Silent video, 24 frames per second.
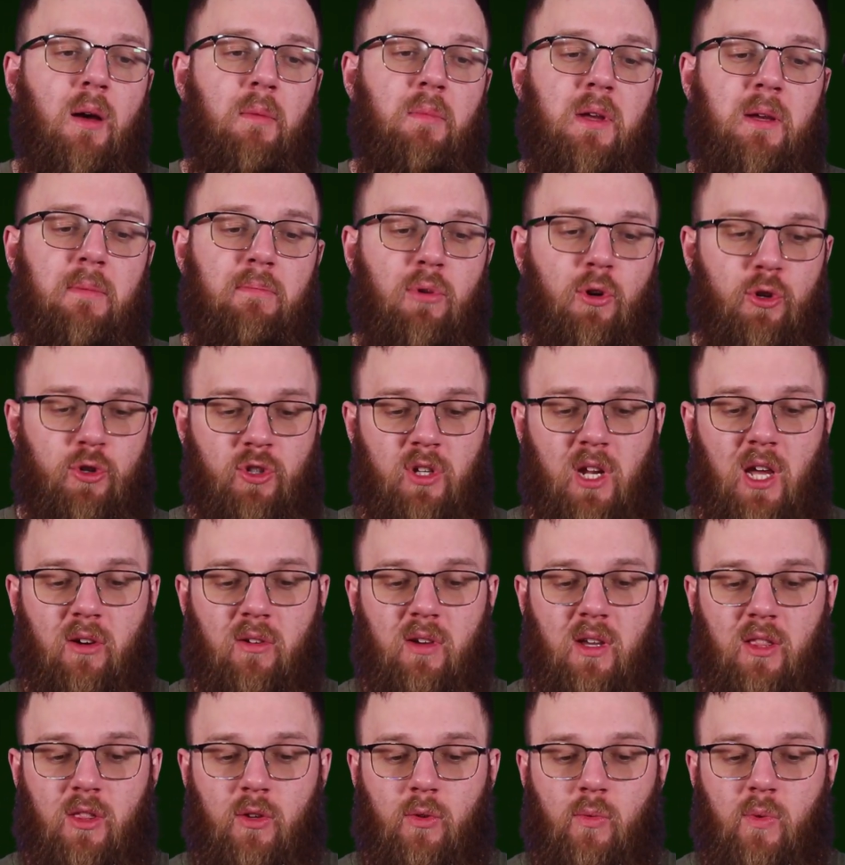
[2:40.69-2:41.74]
being pushed
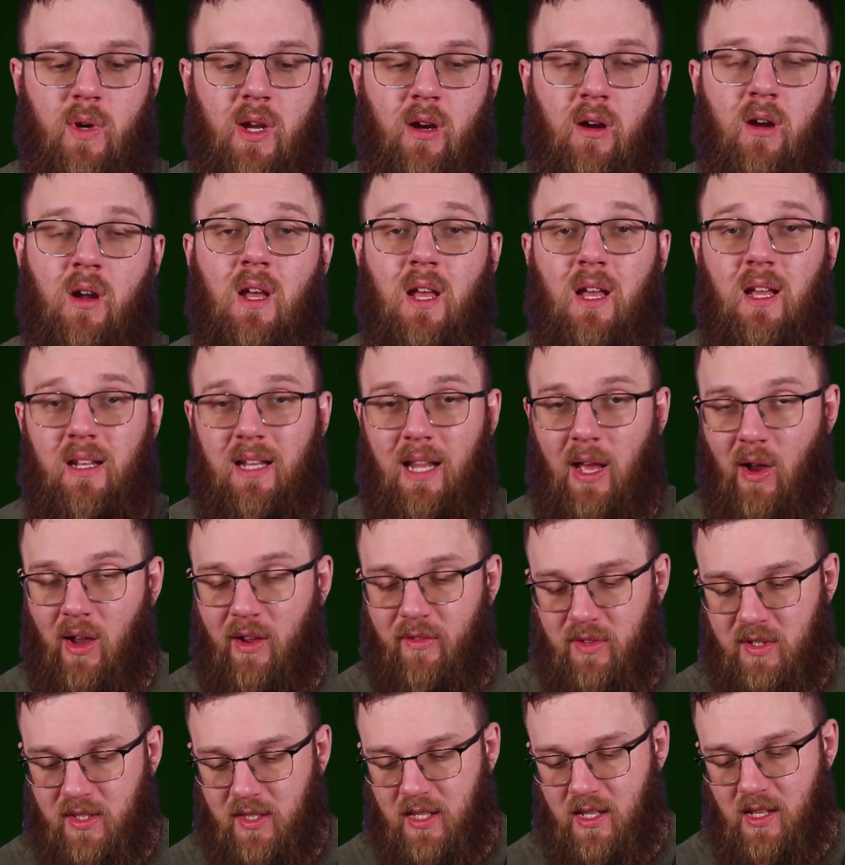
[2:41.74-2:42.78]
out in the rear. Now
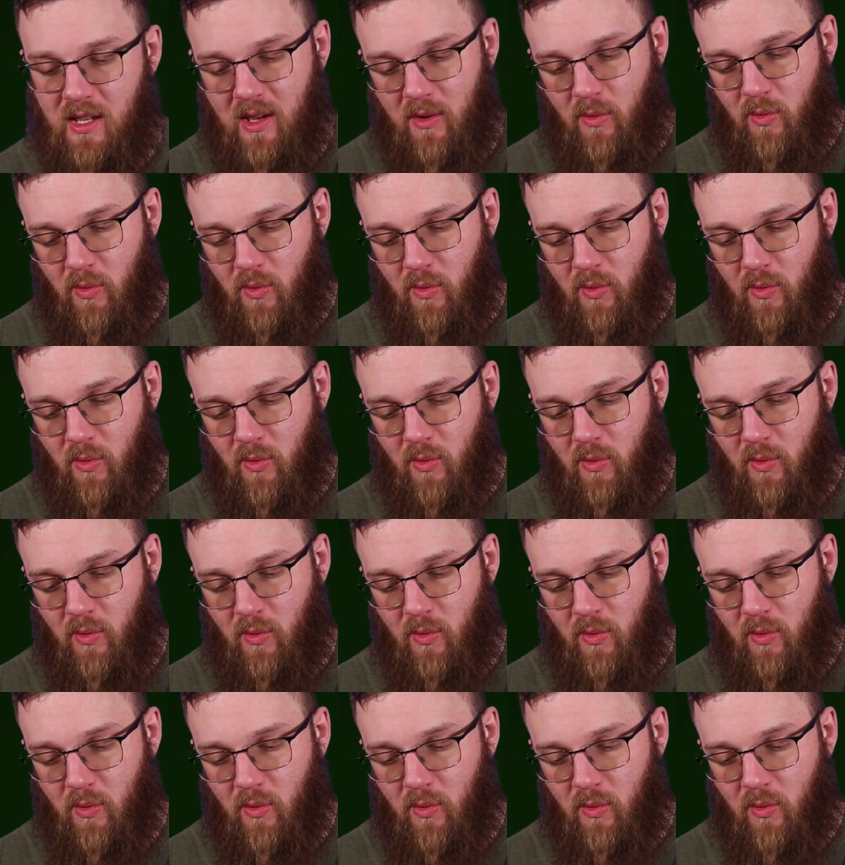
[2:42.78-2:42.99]
obviously